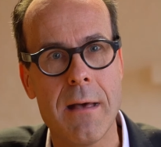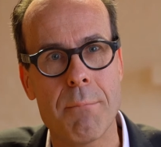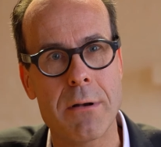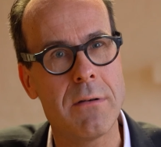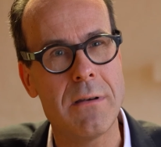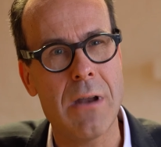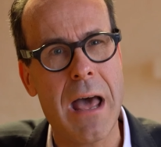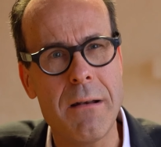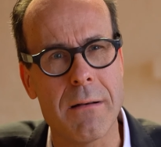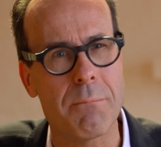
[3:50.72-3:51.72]

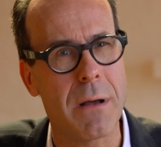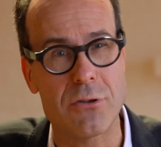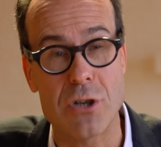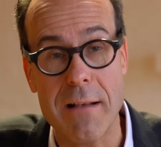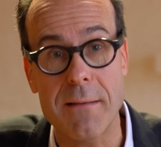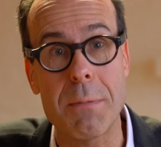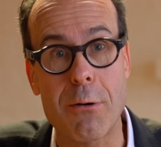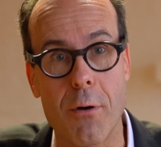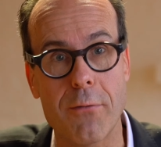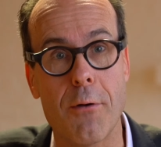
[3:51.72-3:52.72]
But just
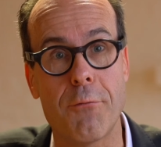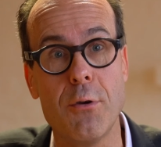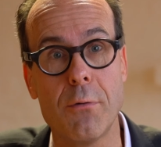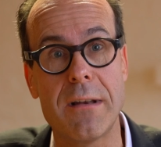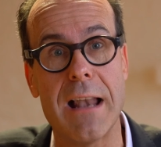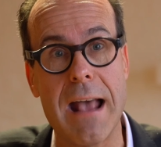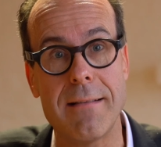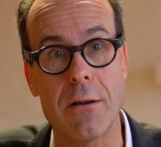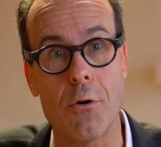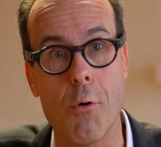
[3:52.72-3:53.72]
because of
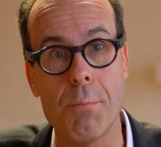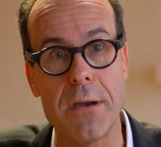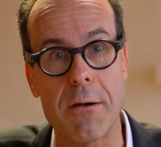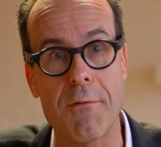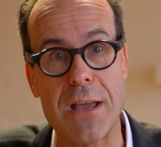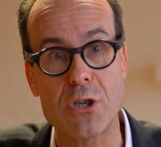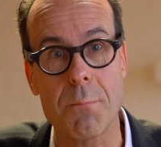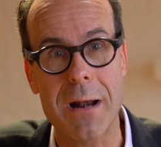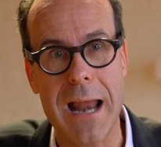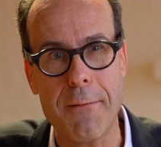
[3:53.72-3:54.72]
utilizing an open innovation
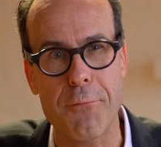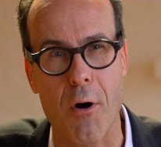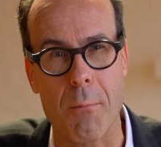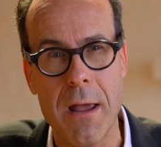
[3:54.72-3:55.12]
platform.